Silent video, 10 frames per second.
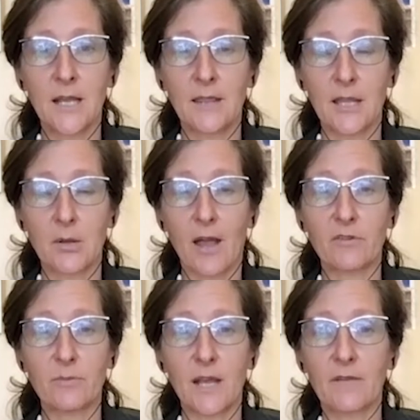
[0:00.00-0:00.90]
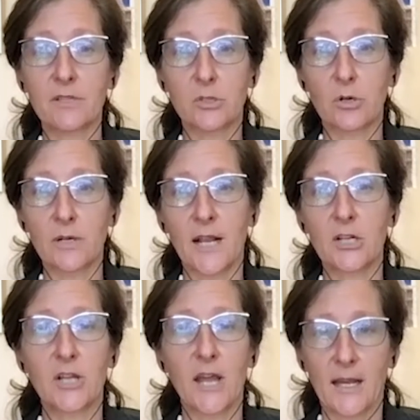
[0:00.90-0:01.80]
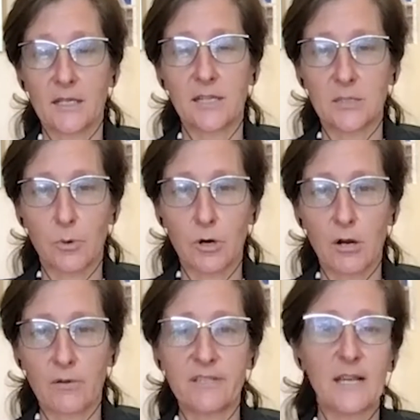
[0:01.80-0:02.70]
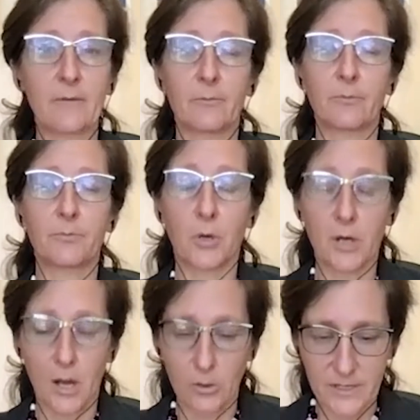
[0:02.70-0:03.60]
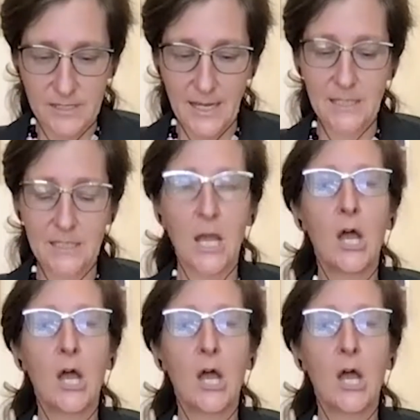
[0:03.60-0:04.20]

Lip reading: that you have to be of a certain age to access pornography sites.